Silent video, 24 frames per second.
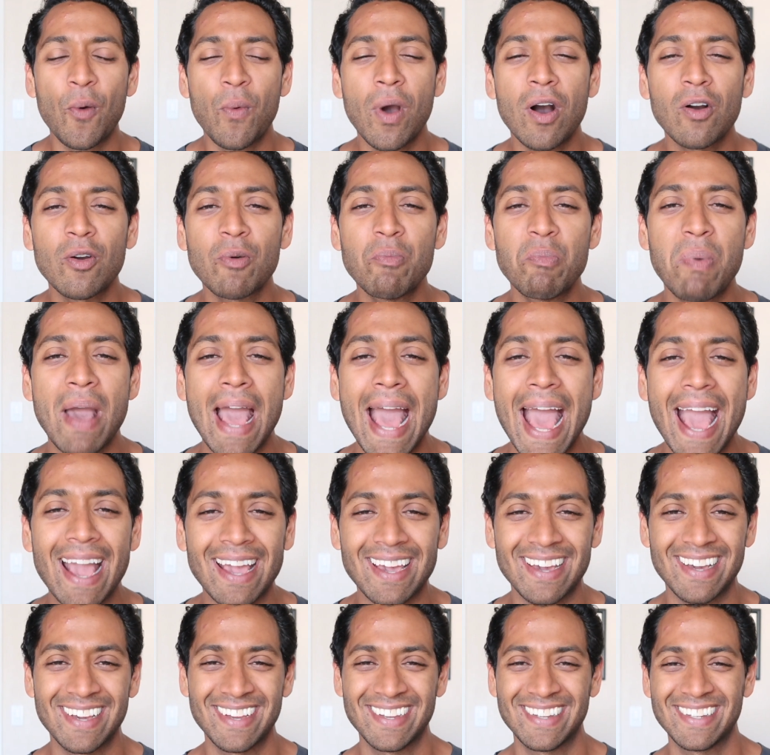Welcome
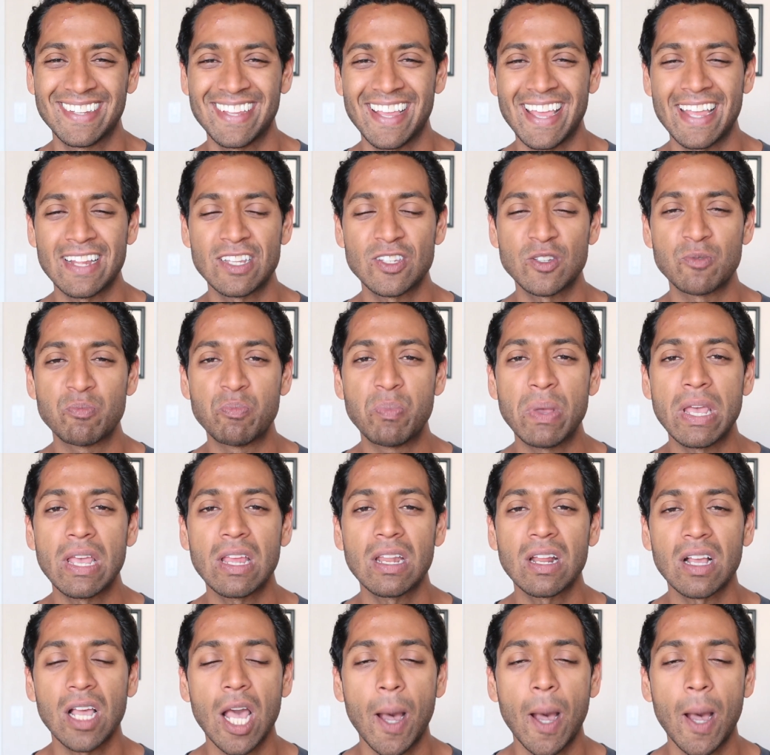back. It's been a